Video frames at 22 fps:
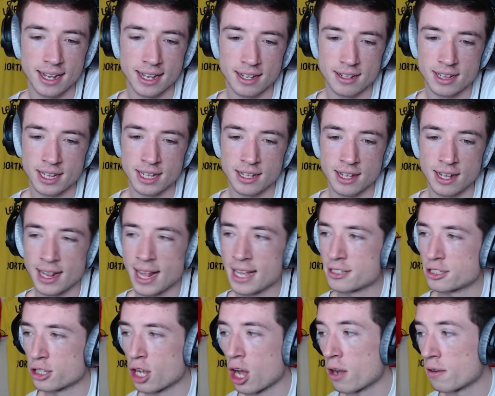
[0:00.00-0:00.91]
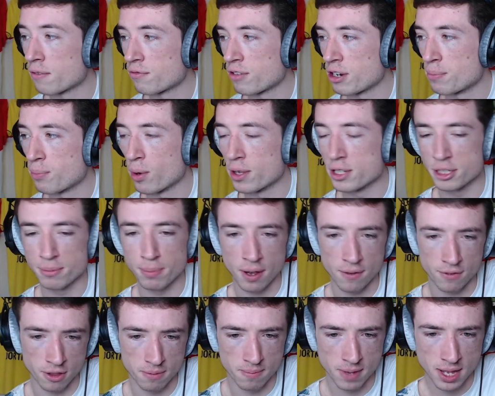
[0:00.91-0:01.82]
Leicester are 3 points above
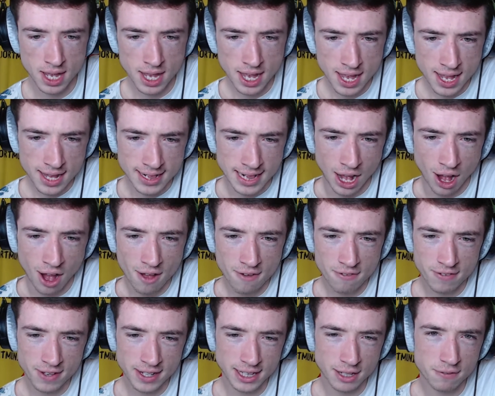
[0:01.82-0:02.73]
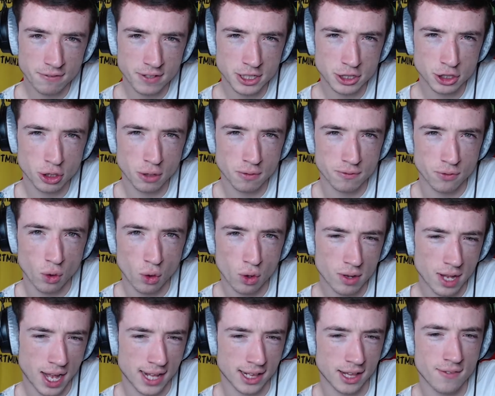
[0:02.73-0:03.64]
them. Now, I think they'll finish top 4.
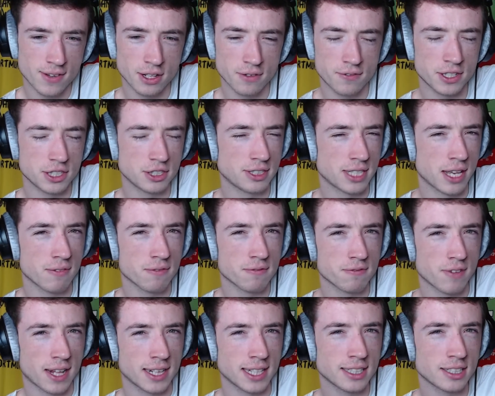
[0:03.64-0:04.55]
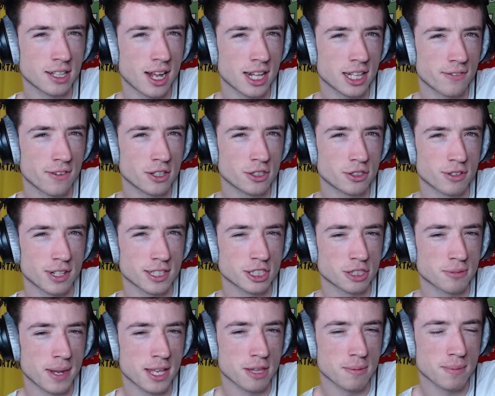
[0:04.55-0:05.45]
I don't think they'll finish 7th. I did kind of
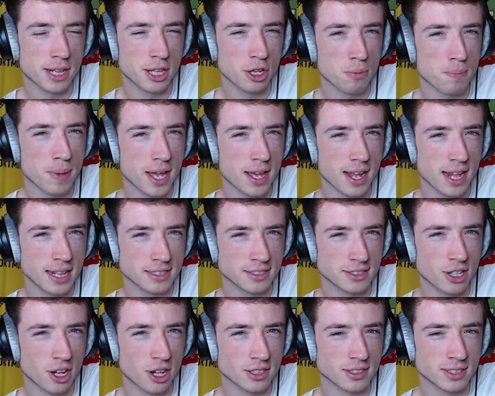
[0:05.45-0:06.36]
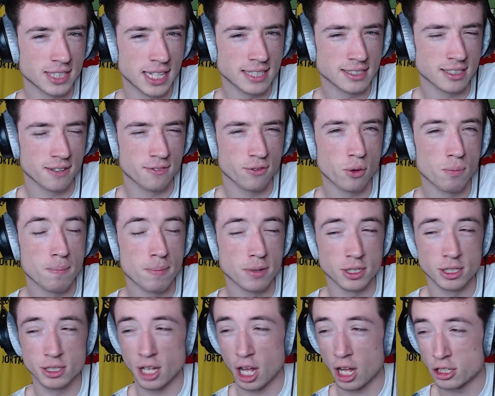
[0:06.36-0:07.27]
underestimate them a little bit at the start of the season. I thought
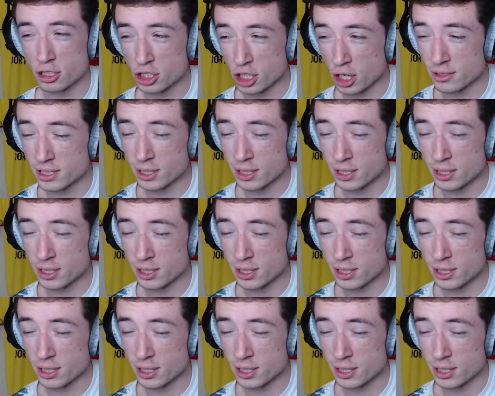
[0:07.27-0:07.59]
Jose